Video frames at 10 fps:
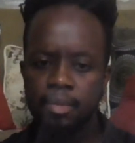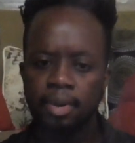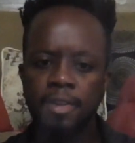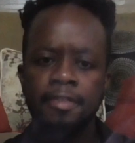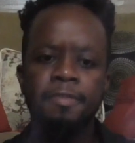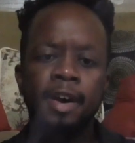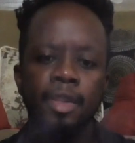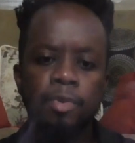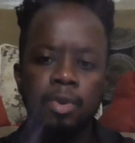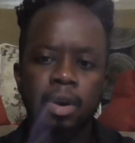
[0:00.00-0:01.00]
But if you
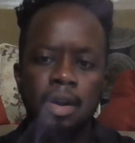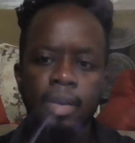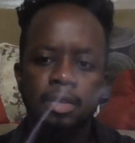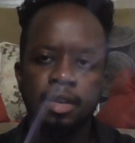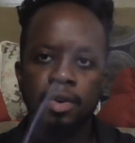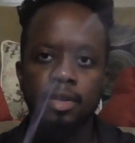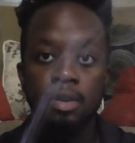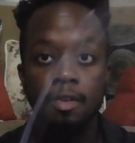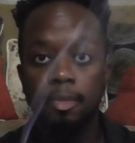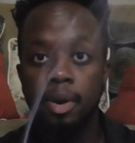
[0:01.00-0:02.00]
find the root cause, then you can
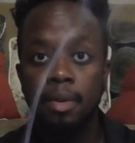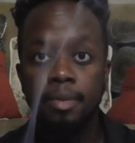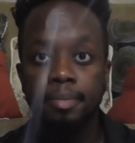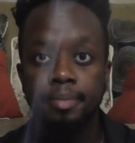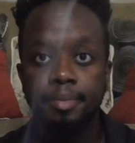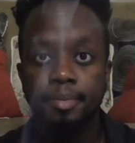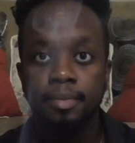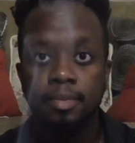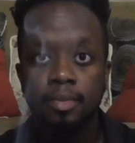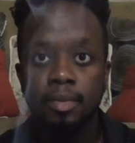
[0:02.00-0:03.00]
solve the problem.
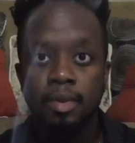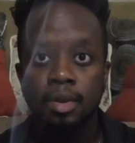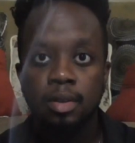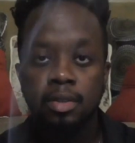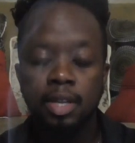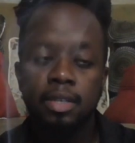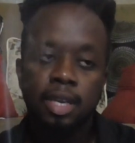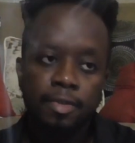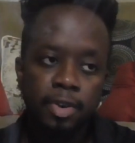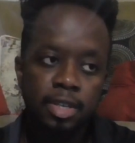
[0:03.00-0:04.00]
So let's
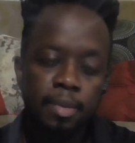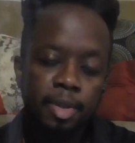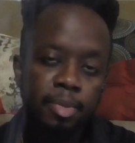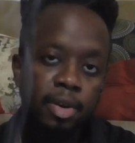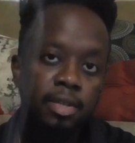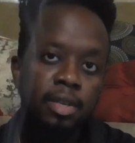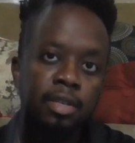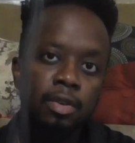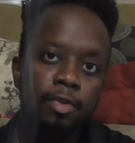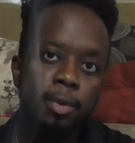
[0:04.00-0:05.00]
say, for example, the person
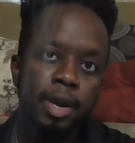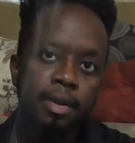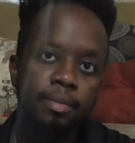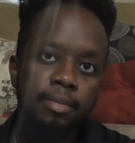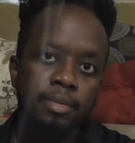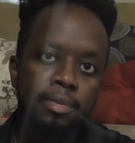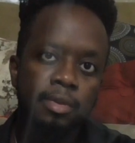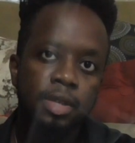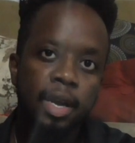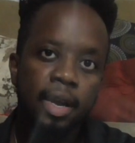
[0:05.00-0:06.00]
is overweight,
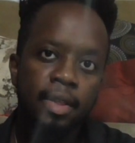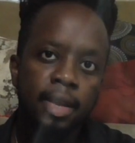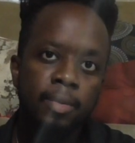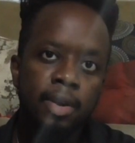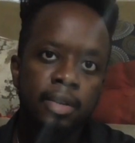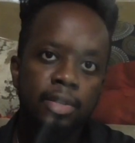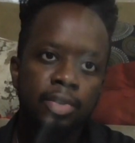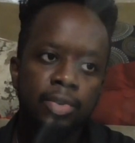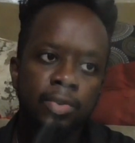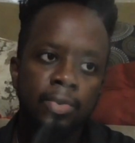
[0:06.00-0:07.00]
and they want
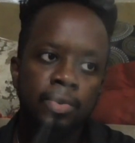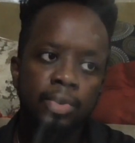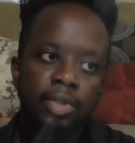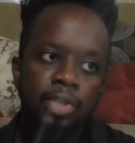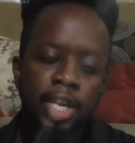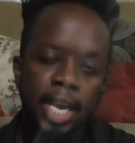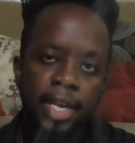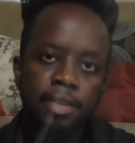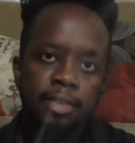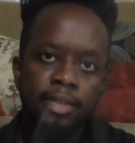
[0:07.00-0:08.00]
to
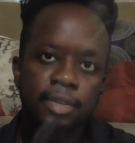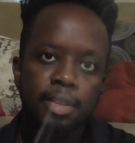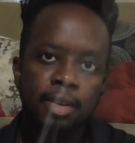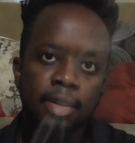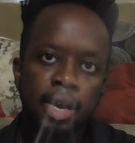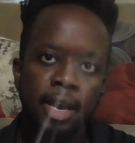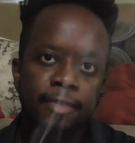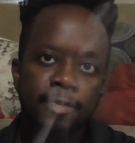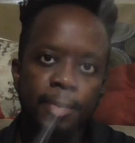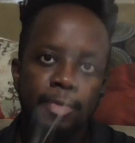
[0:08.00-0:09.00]
change their
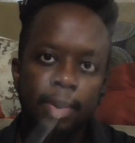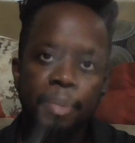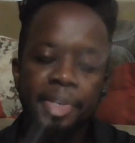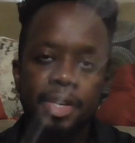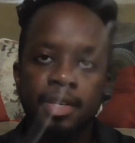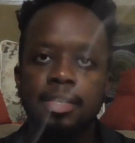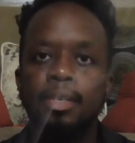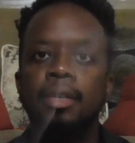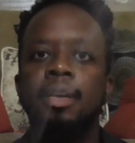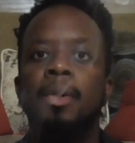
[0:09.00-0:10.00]
life with
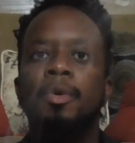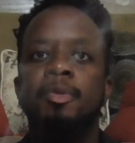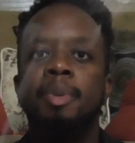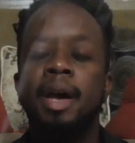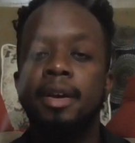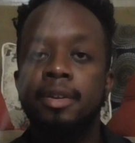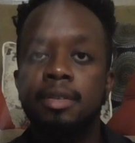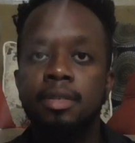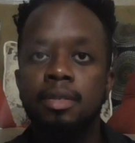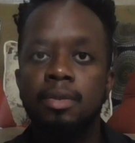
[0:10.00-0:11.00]
repetition and with
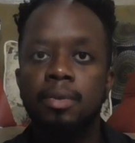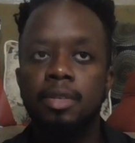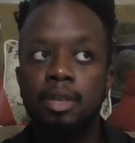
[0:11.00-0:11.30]
patterns, with